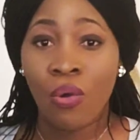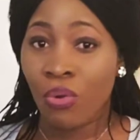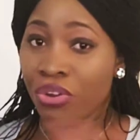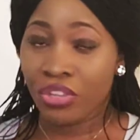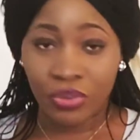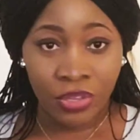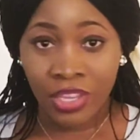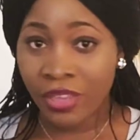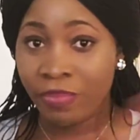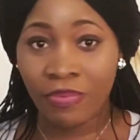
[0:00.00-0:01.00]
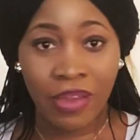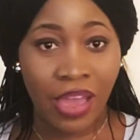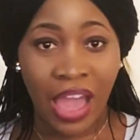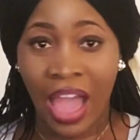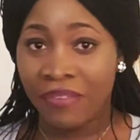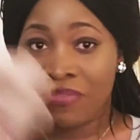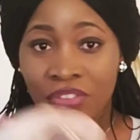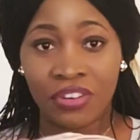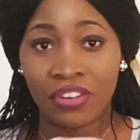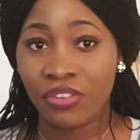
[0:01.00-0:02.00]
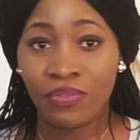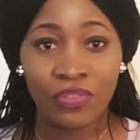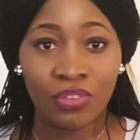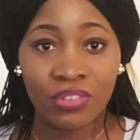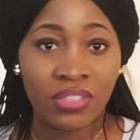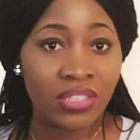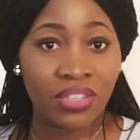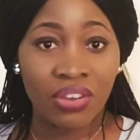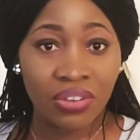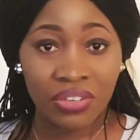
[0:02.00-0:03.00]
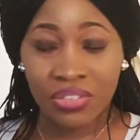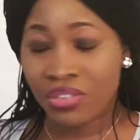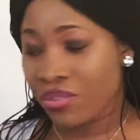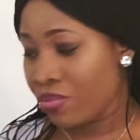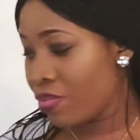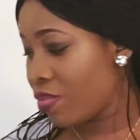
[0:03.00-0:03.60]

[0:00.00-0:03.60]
or on your hip after you've used the other two.